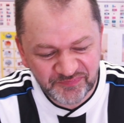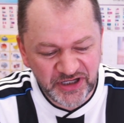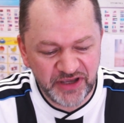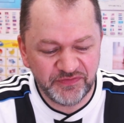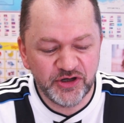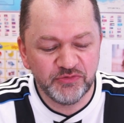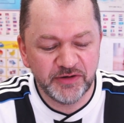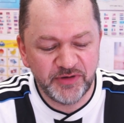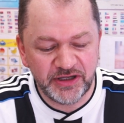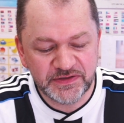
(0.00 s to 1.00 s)
If you know what
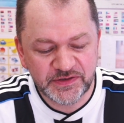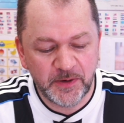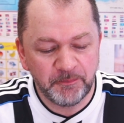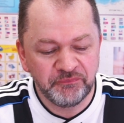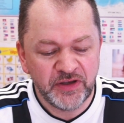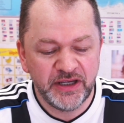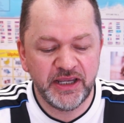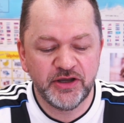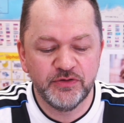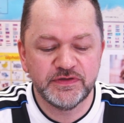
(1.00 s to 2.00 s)
I mean. So
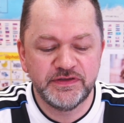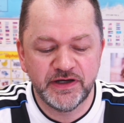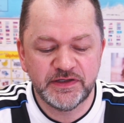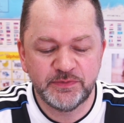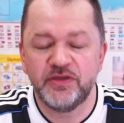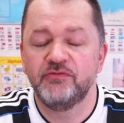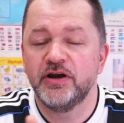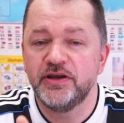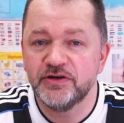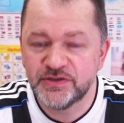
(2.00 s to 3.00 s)
it goes nice with the
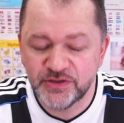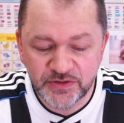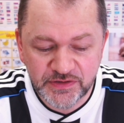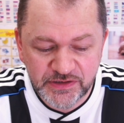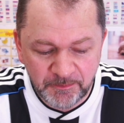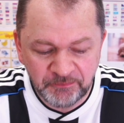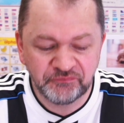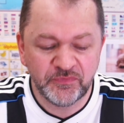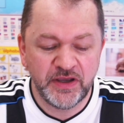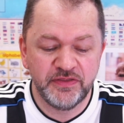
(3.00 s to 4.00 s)
runnier sauce,
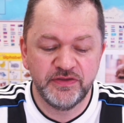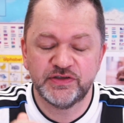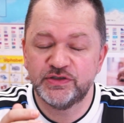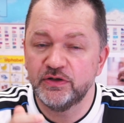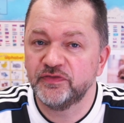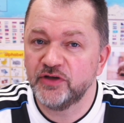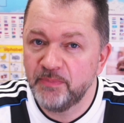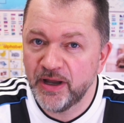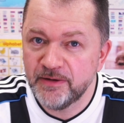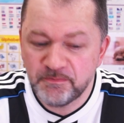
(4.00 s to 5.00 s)
the softer
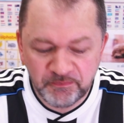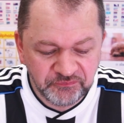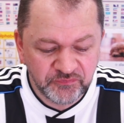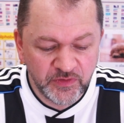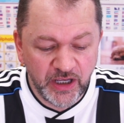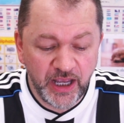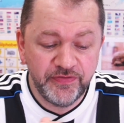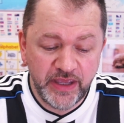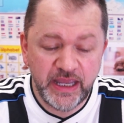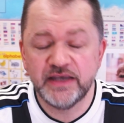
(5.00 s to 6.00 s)
bun,
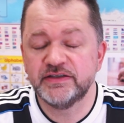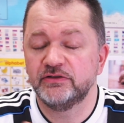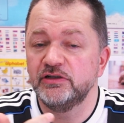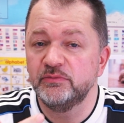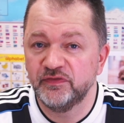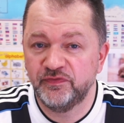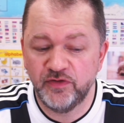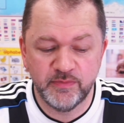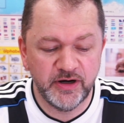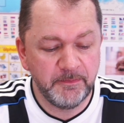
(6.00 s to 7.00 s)
and the eggs are a little bit
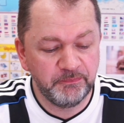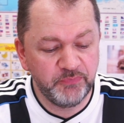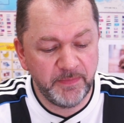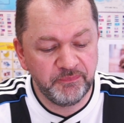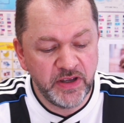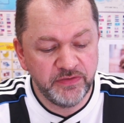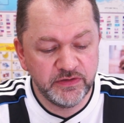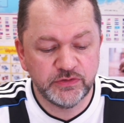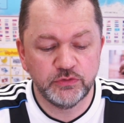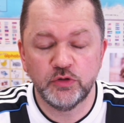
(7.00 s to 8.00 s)
firmer, but the
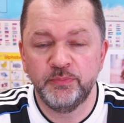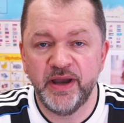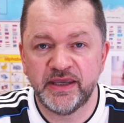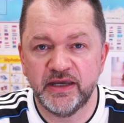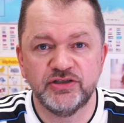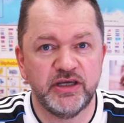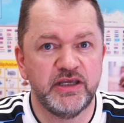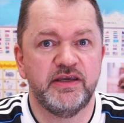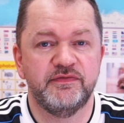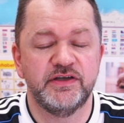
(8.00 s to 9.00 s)
total package,
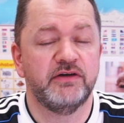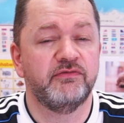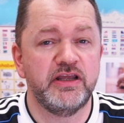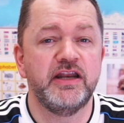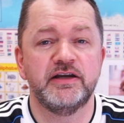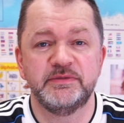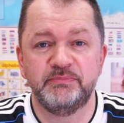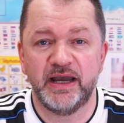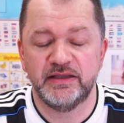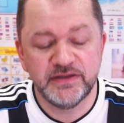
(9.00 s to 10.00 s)
it gives it a really nice
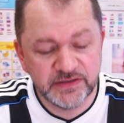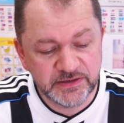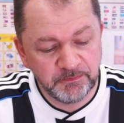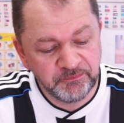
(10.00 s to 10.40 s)
balance.